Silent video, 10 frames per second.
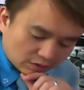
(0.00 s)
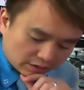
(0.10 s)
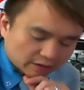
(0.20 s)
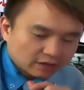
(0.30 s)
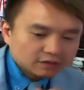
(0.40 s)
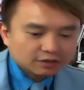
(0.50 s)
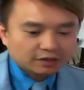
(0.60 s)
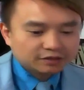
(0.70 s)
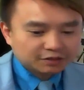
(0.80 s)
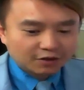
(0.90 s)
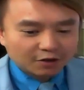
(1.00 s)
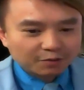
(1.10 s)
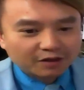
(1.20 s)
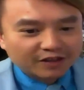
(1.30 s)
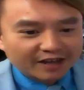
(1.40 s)
Okay, so let's
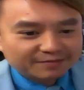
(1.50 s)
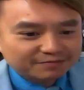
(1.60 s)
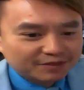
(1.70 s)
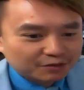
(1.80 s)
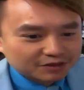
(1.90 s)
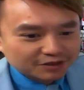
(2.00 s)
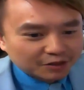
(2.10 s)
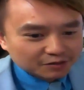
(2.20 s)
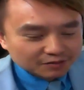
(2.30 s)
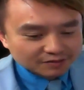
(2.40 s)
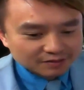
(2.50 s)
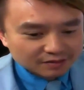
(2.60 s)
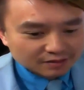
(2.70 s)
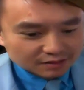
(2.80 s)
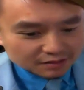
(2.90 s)
talk about that OTO.
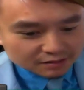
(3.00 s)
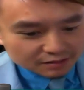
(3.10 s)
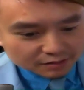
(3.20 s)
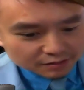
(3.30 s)
Yeah. yeah.